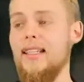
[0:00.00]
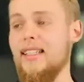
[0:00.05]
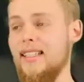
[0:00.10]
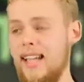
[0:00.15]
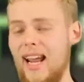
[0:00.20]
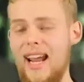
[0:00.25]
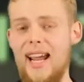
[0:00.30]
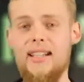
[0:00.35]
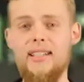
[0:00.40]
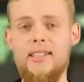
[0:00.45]

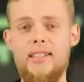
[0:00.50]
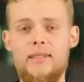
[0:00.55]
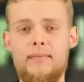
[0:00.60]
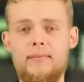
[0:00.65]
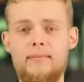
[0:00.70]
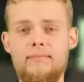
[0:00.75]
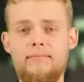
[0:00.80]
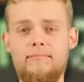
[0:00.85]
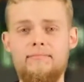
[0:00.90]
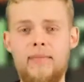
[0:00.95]
Yes,
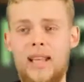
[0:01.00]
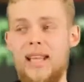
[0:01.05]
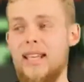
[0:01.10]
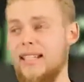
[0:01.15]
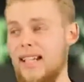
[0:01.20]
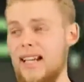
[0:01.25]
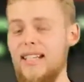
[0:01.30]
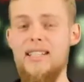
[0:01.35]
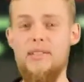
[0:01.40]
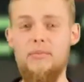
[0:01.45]

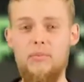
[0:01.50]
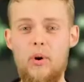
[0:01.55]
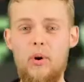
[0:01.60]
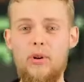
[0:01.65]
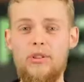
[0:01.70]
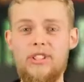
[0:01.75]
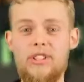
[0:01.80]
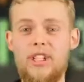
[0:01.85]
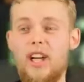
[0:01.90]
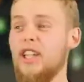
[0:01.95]
it
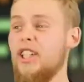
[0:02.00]
was.